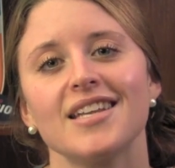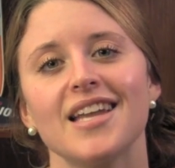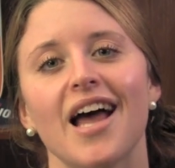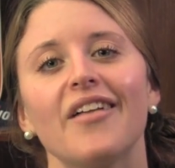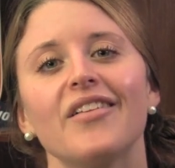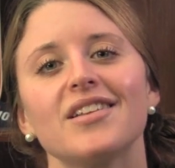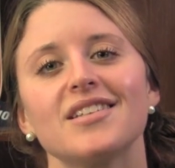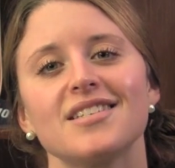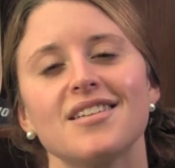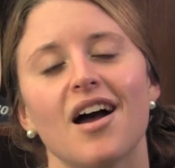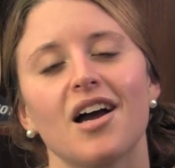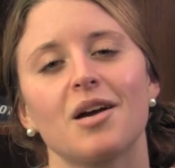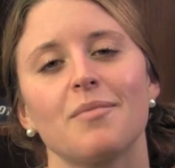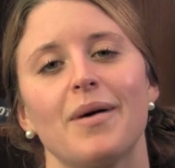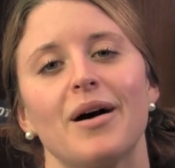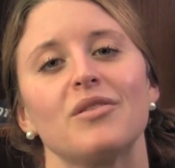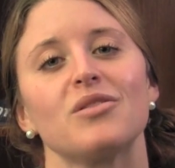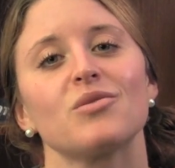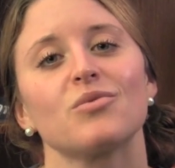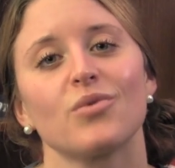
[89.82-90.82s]
Now let's talk
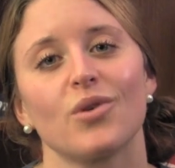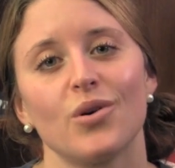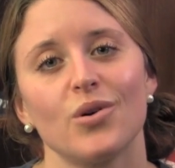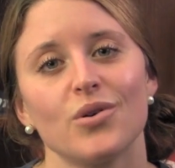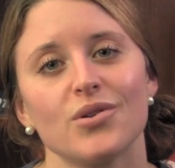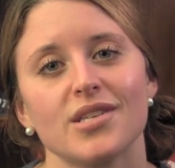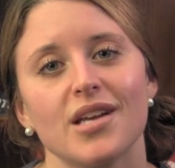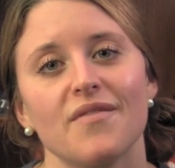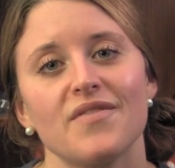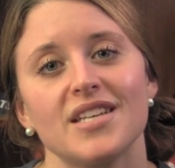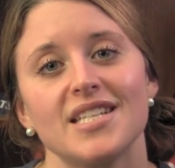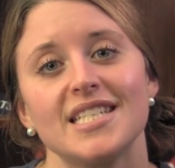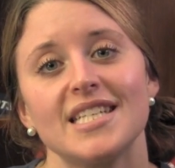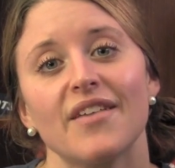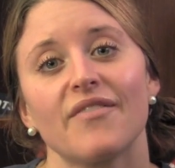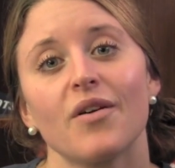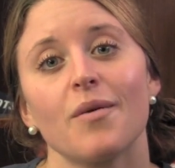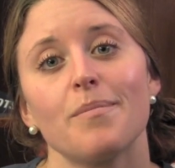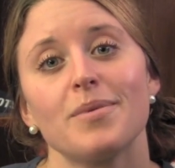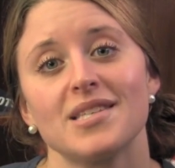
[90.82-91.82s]
about the roles of the
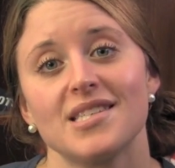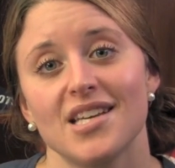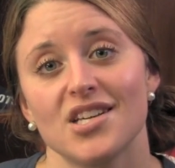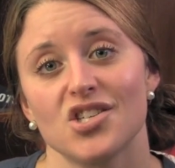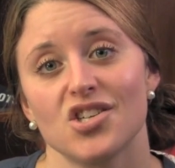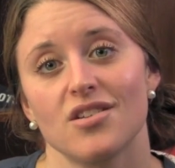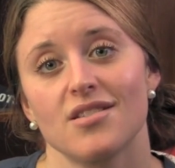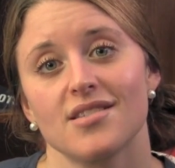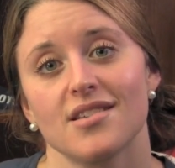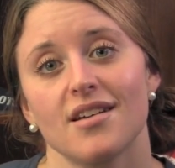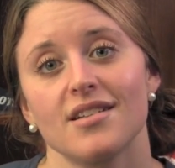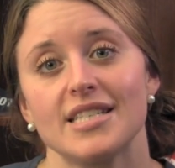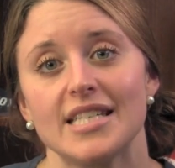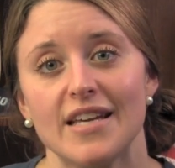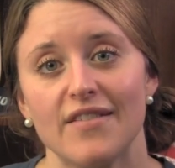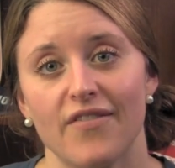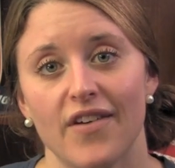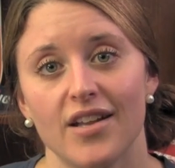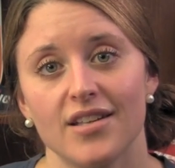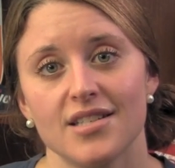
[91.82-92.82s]
different positions on
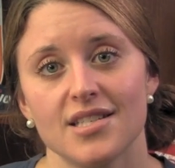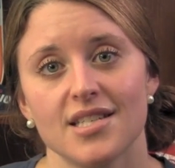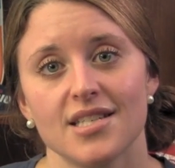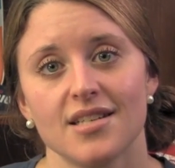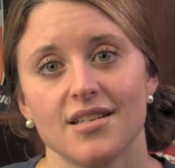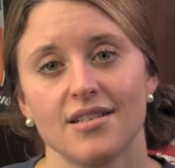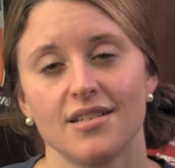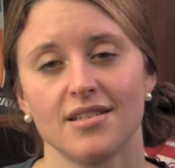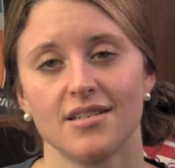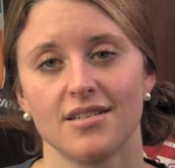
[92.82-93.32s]
defense.